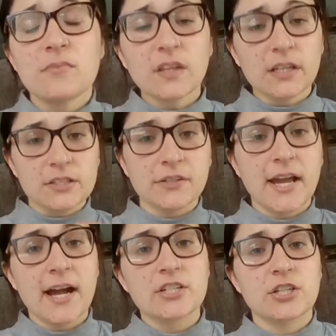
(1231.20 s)
it's a
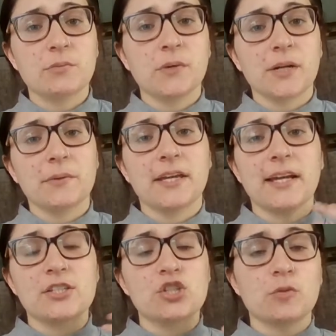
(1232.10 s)
reaction where we
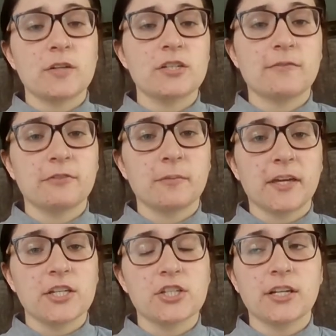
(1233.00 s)
get so much
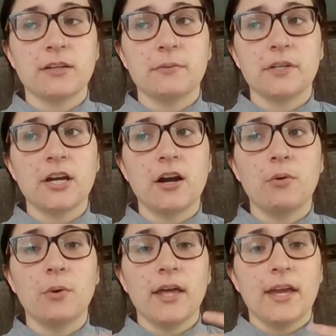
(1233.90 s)
inflammation, and we
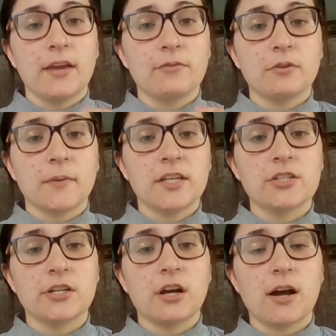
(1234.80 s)
know
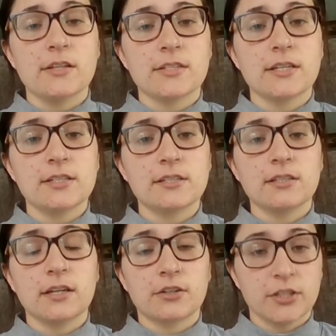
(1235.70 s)
inflammation causes
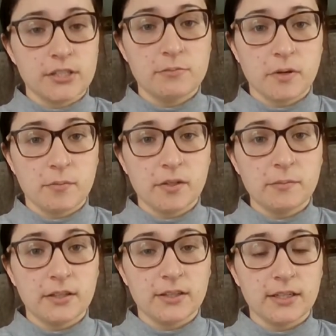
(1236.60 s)
increased
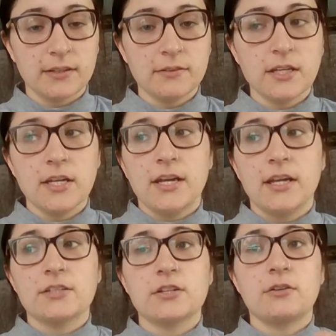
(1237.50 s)
permeability.
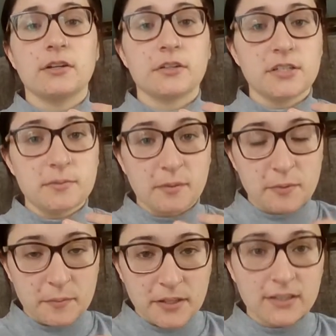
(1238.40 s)
And so increased
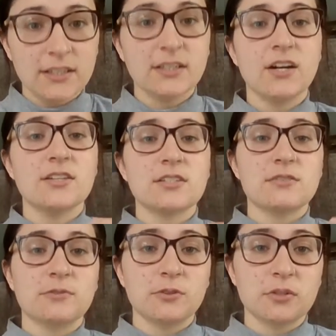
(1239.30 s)
permeability causes
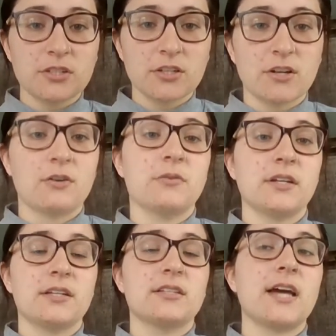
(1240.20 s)
fluid to go,
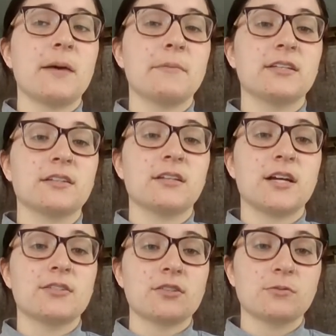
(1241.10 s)
and it's happening in the
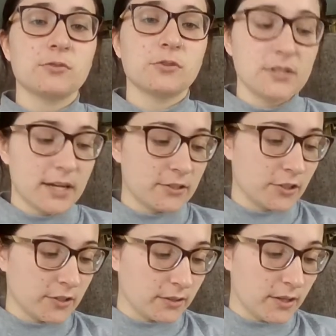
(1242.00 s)
lungs. So fluid's
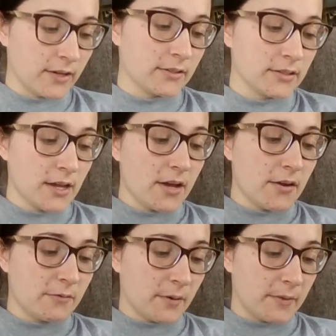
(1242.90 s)
entering the lungs
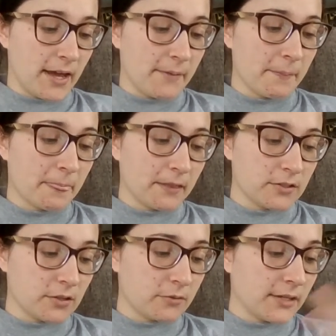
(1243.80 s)
from that. So